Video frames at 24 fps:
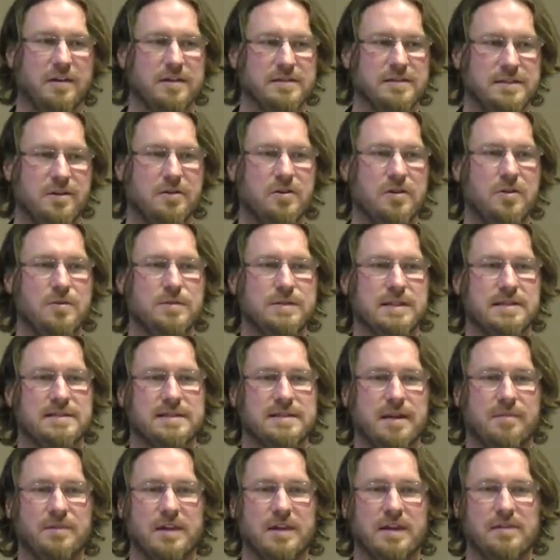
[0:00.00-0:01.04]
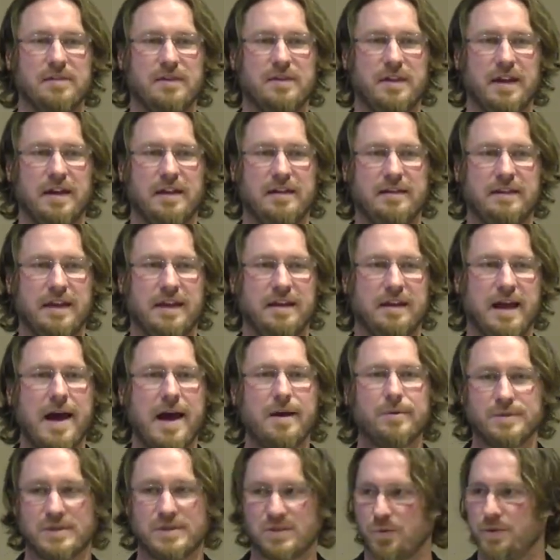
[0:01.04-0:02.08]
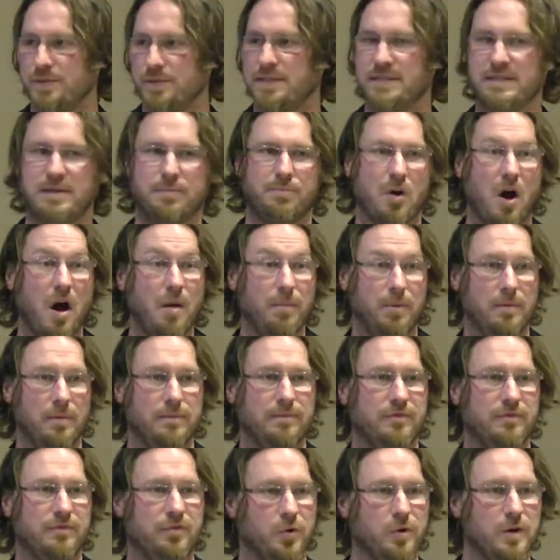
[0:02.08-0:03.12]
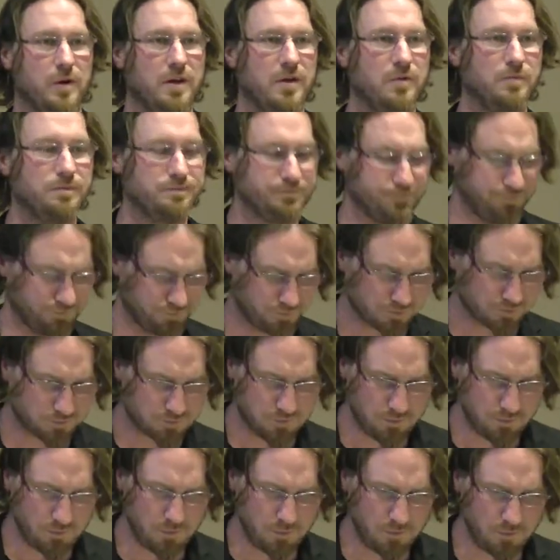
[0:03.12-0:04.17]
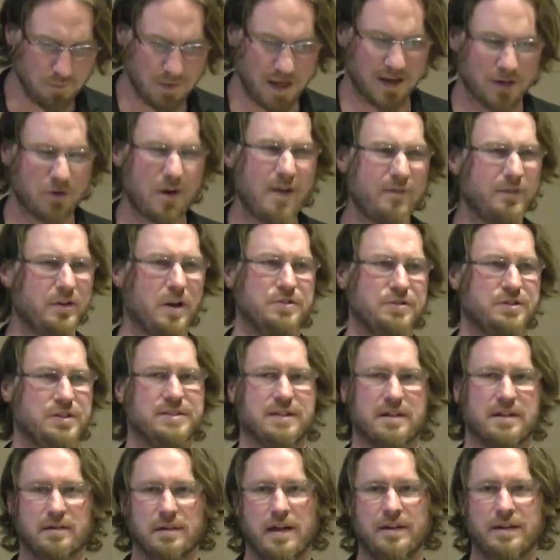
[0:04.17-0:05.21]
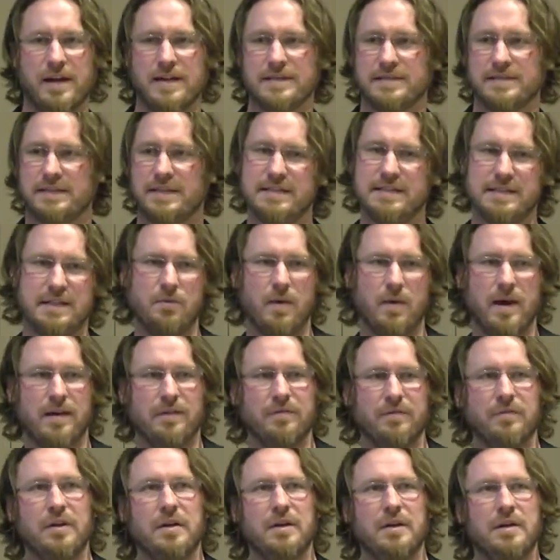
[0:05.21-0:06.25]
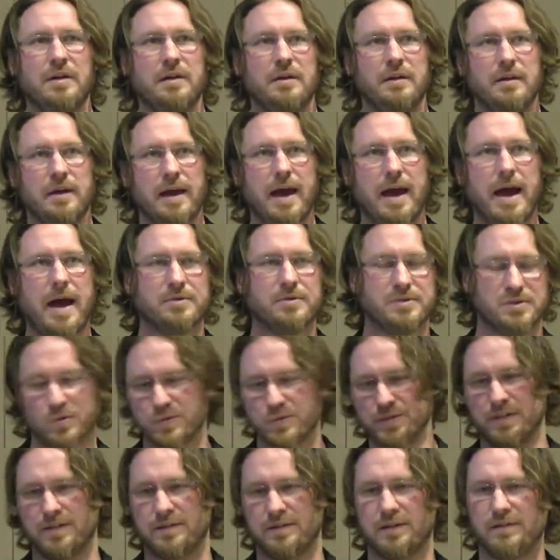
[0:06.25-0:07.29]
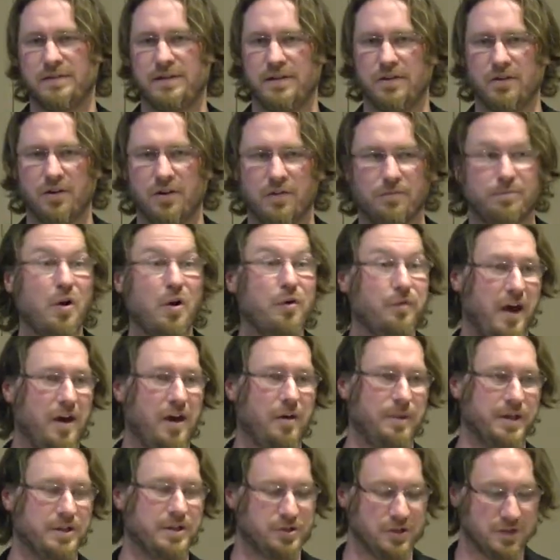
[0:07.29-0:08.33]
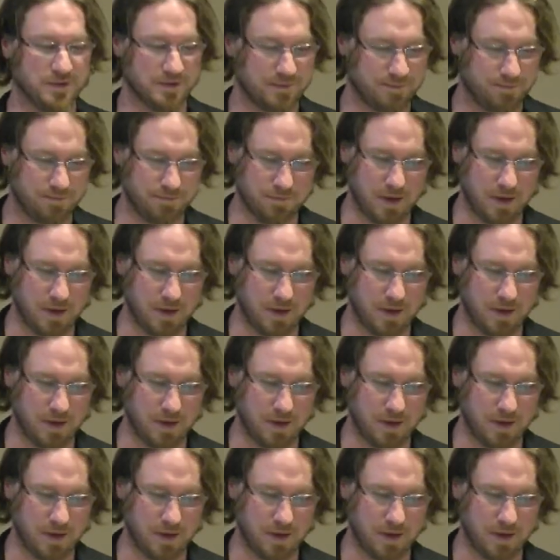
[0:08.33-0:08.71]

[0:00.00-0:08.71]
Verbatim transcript: Consider using something that outsources the problem for you. Gravatar is just a nice, easy way of outsourcing the deal of profile pictures.